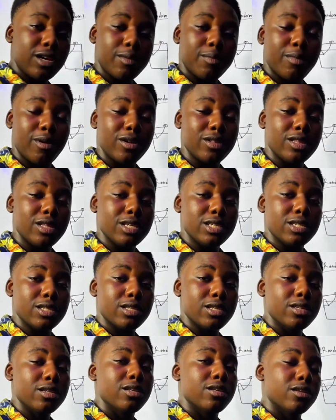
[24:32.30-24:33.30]
about
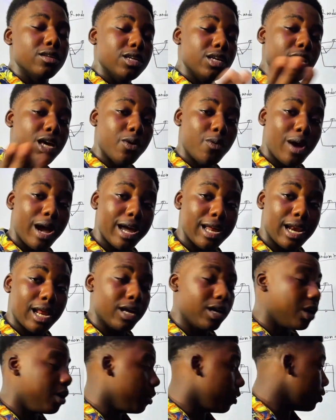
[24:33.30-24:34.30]
this a while
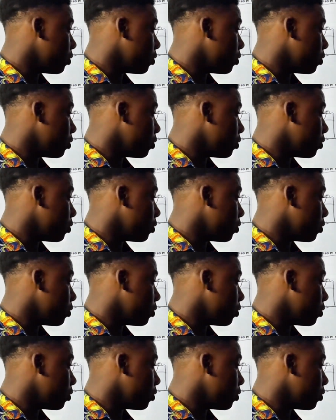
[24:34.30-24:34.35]
ago.